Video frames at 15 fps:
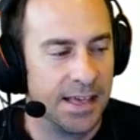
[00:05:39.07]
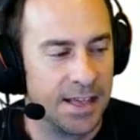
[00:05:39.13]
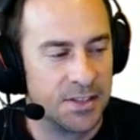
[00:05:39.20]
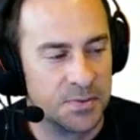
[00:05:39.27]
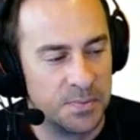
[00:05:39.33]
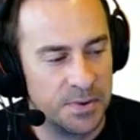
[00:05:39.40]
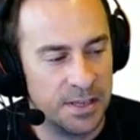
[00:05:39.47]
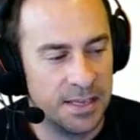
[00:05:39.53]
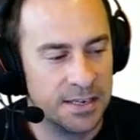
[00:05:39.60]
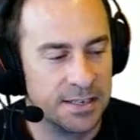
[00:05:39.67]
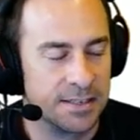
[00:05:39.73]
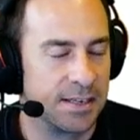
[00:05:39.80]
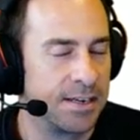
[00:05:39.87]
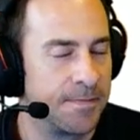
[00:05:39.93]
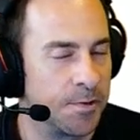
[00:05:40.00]
It's really
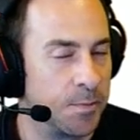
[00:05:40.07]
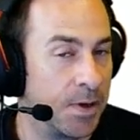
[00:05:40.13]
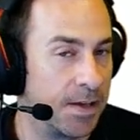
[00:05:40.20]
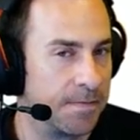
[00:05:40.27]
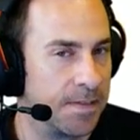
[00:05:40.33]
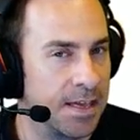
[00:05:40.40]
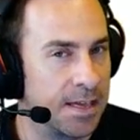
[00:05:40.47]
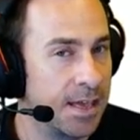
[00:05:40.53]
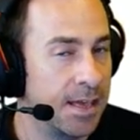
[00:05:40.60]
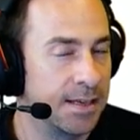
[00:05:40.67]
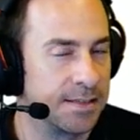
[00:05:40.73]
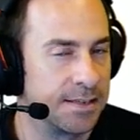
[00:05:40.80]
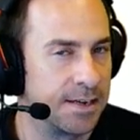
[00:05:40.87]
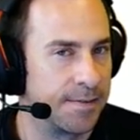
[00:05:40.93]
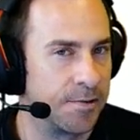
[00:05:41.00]
just a different way of thinking.
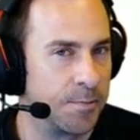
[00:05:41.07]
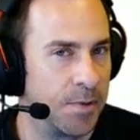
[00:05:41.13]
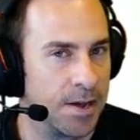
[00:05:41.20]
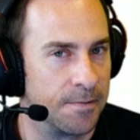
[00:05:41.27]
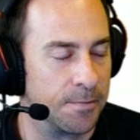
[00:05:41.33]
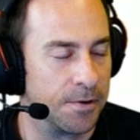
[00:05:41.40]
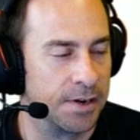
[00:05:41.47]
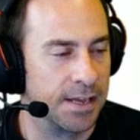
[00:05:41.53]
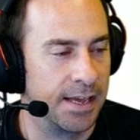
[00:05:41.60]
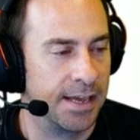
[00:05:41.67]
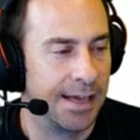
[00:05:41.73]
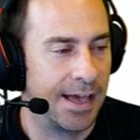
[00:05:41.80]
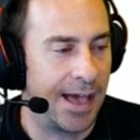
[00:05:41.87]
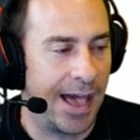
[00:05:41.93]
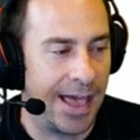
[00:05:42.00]
It's a different way of
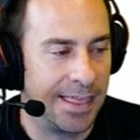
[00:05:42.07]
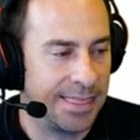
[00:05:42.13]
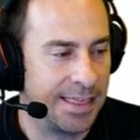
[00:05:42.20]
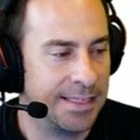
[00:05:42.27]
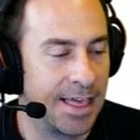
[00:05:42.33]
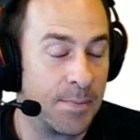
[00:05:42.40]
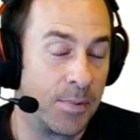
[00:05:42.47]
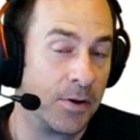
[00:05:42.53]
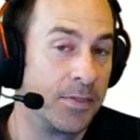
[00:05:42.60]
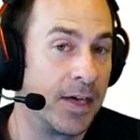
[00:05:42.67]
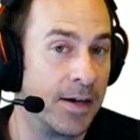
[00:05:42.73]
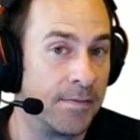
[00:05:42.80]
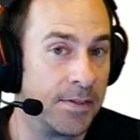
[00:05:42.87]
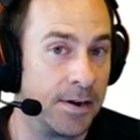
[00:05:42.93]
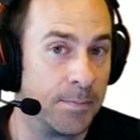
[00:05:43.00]
working. I think they both
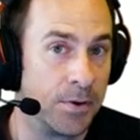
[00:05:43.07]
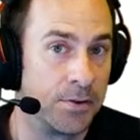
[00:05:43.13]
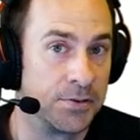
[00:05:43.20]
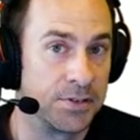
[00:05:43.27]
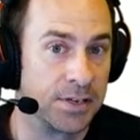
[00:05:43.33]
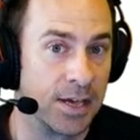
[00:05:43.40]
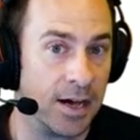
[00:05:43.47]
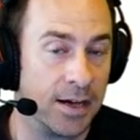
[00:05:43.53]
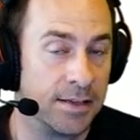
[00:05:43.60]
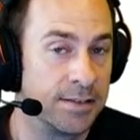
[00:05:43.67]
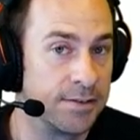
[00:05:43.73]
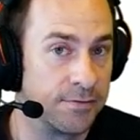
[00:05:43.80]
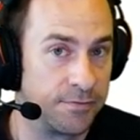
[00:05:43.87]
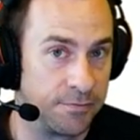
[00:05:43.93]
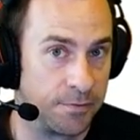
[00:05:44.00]
have their pros and
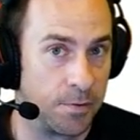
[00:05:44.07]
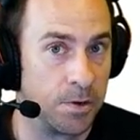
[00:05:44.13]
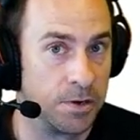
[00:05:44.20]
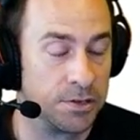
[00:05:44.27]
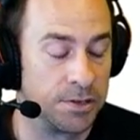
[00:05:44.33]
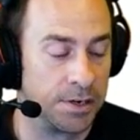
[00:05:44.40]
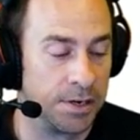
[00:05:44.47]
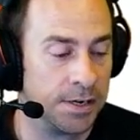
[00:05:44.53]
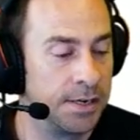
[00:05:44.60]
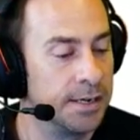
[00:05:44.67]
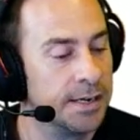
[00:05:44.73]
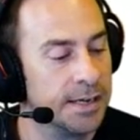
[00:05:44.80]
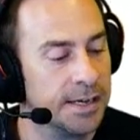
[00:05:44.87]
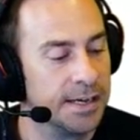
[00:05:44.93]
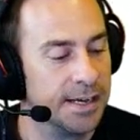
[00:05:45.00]
cons for sure.
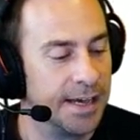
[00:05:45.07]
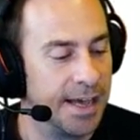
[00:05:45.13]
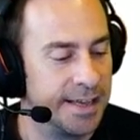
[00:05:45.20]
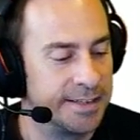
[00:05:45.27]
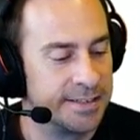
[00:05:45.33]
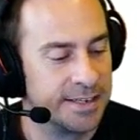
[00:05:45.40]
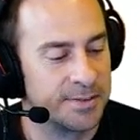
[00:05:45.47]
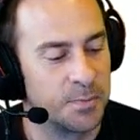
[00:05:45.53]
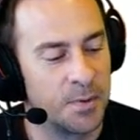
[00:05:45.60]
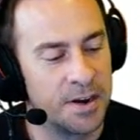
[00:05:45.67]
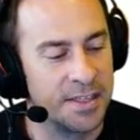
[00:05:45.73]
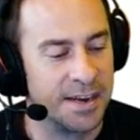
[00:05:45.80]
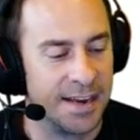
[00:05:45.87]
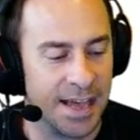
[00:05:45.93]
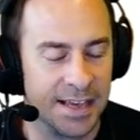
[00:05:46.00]
It's just one
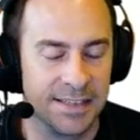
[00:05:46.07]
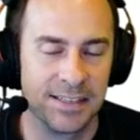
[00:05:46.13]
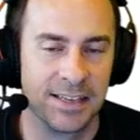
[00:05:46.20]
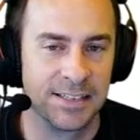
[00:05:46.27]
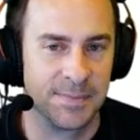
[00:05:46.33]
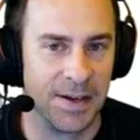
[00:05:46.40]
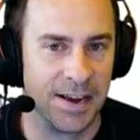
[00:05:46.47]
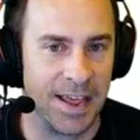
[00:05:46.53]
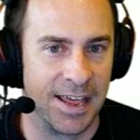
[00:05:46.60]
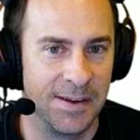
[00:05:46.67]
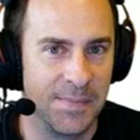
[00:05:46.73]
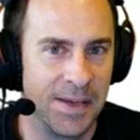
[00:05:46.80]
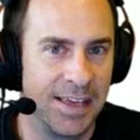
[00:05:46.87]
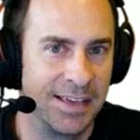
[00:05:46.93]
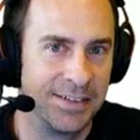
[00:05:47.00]
of the nice things about
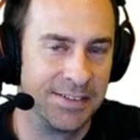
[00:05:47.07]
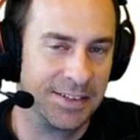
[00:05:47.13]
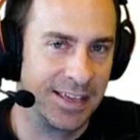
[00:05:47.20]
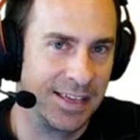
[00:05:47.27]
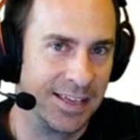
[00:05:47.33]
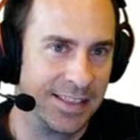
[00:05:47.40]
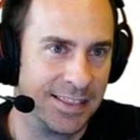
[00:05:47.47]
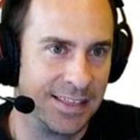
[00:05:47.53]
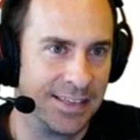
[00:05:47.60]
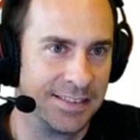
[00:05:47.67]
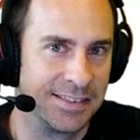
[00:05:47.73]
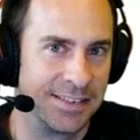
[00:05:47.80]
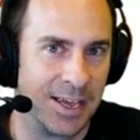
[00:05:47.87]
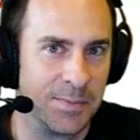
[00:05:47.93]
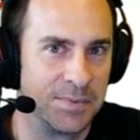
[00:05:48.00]
Animate is you can get
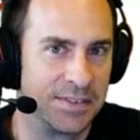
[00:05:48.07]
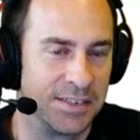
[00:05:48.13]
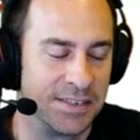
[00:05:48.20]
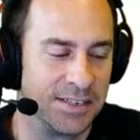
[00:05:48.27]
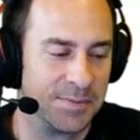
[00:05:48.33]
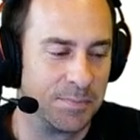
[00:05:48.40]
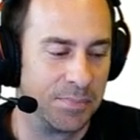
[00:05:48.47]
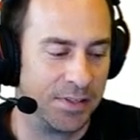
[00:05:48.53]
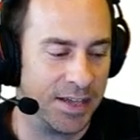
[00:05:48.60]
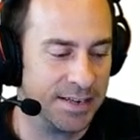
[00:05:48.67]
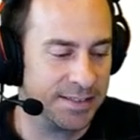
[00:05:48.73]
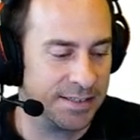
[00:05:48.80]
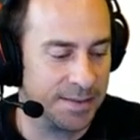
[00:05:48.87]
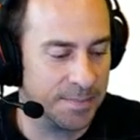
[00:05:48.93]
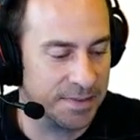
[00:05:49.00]
these shapes to just
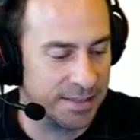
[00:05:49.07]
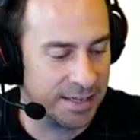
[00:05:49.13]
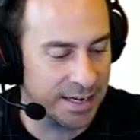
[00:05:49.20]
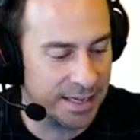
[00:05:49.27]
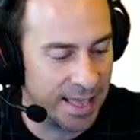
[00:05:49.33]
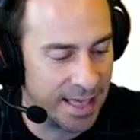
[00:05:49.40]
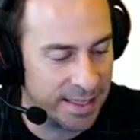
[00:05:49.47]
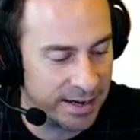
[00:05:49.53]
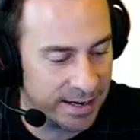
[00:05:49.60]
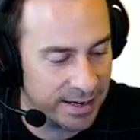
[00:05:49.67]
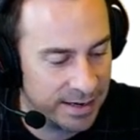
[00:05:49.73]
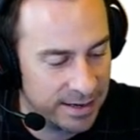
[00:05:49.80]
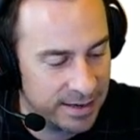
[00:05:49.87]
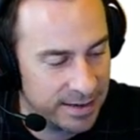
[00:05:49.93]
blend seamlessly together.